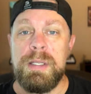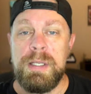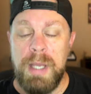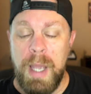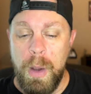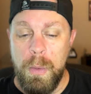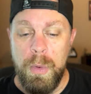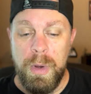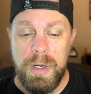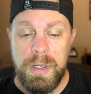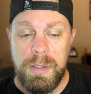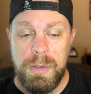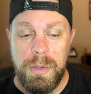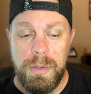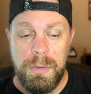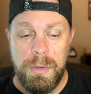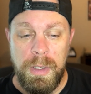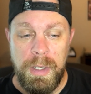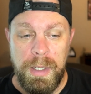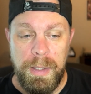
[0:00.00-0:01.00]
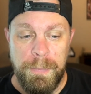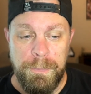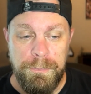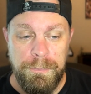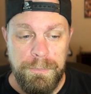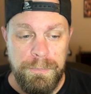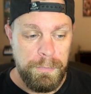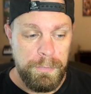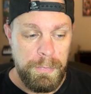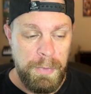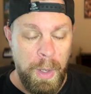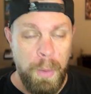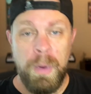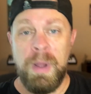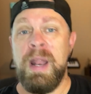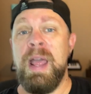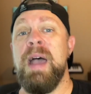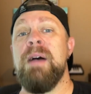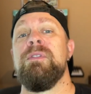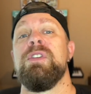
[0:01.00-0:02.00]
to. I want to. Uh, I
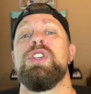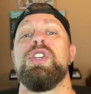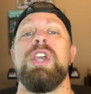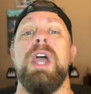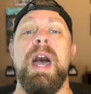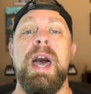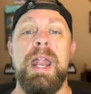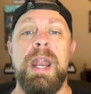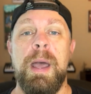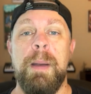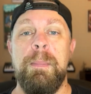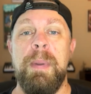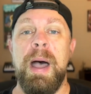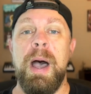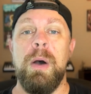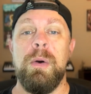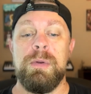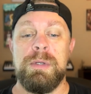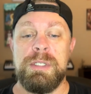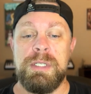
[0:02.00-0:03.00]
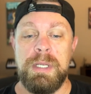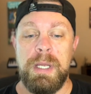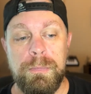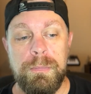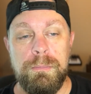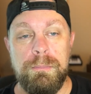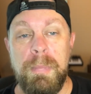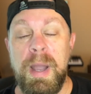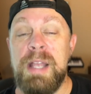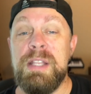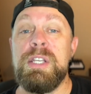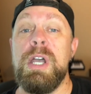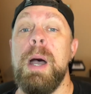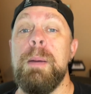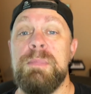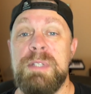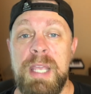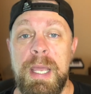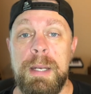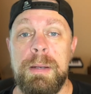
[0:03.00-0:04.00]
want to have a chat about my
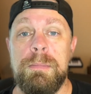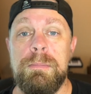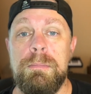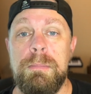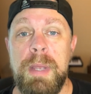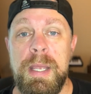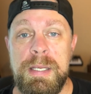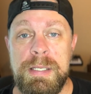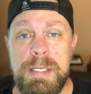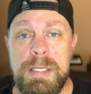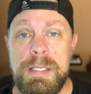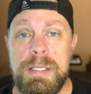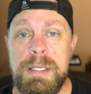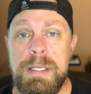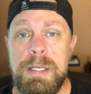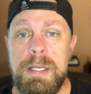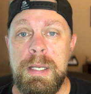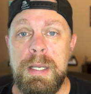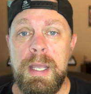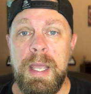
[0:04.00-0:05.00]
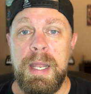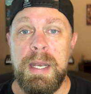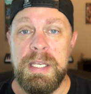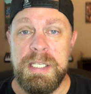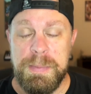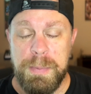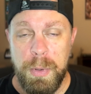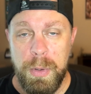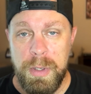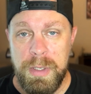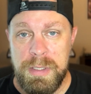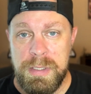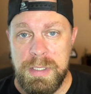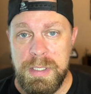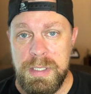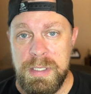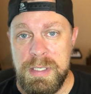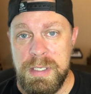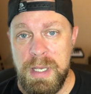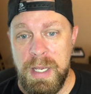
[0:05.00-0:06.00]
top ten mazes and
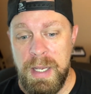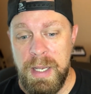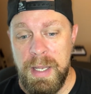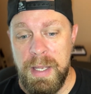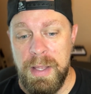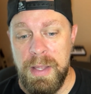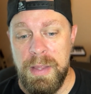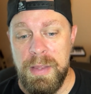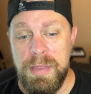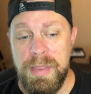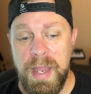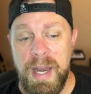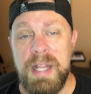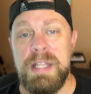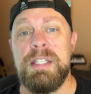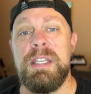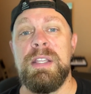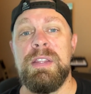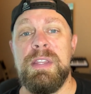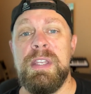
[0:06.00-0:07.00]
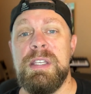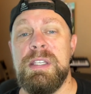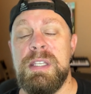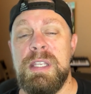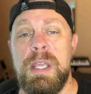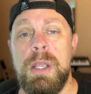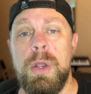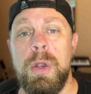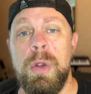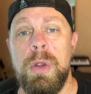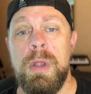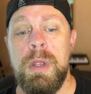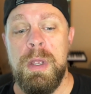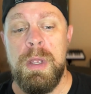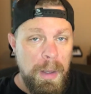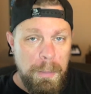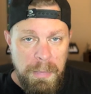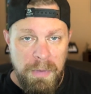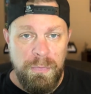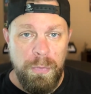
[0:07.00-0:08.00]
experiences uh, that I did this year.
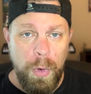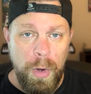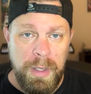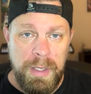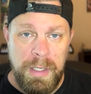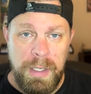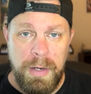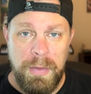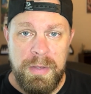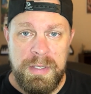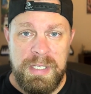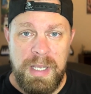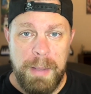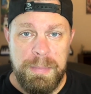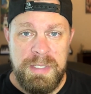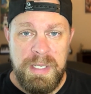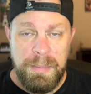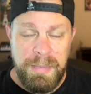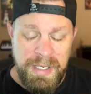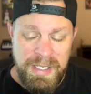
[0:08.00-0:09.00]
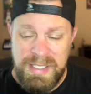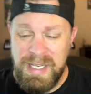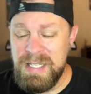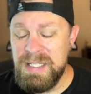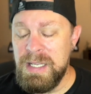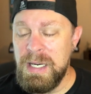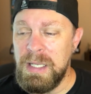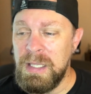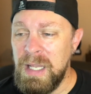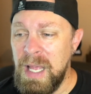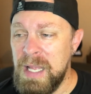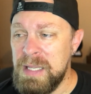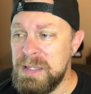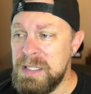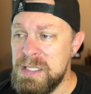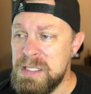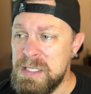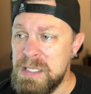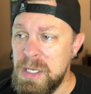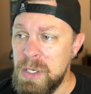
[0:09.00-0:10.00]
Before I get into the top ten, because I did a lot
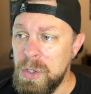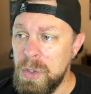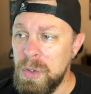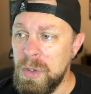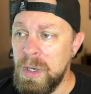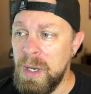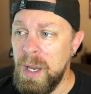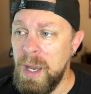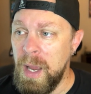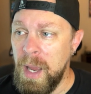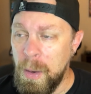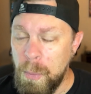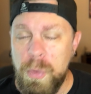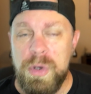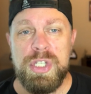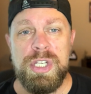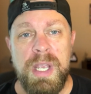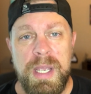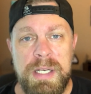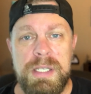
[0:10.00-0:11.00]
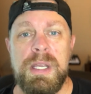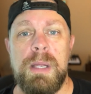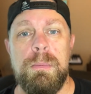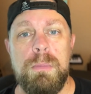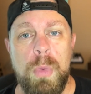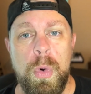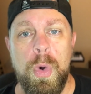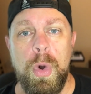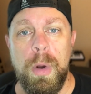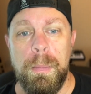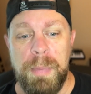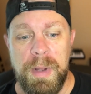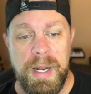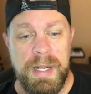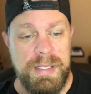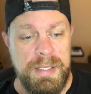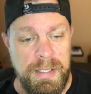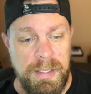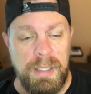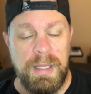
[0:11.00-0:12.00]
this year. I wish I had done more, but
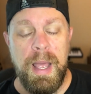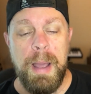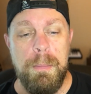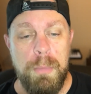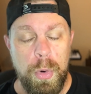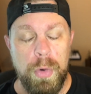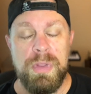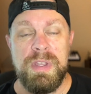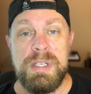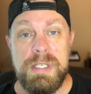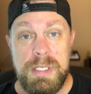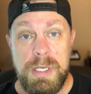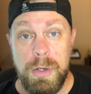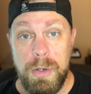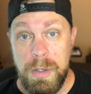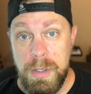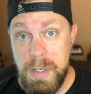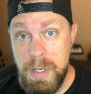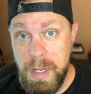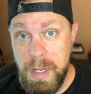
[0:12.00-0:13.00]
I did a lot more this year